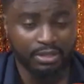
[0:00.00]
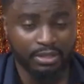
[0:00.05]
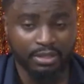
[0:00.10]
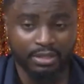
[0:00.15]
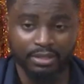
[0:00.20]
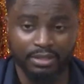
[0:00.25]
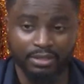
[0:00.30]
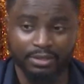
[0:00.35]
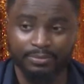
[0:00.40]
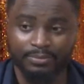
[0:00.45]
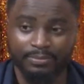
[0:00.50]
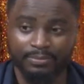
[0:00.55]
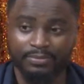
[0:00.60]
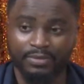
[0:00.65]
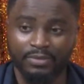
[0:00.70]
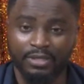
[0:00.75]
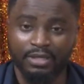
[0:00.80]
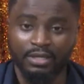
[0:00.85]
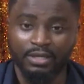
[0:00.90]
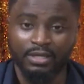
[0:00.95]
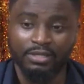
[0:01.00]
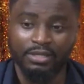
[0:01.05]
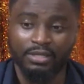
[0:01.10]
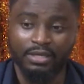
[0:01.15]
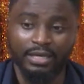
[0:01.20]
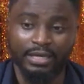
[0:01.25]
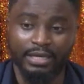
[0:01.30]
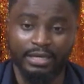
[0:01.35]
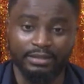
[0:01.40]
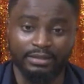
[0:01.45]

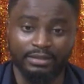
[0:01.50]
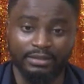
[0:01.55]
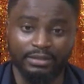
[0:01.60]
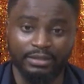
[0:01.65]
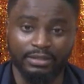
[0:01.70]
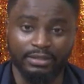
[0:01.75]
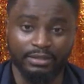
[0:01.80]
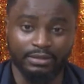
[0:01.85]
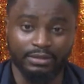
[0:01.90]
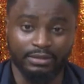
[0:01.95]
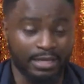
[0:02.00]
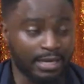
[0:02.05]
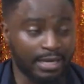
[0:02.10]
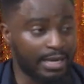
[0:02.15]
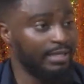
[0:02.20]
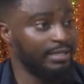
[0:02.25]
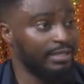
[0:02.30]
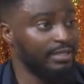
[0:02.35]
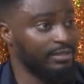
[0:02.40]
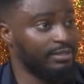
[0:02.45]
and that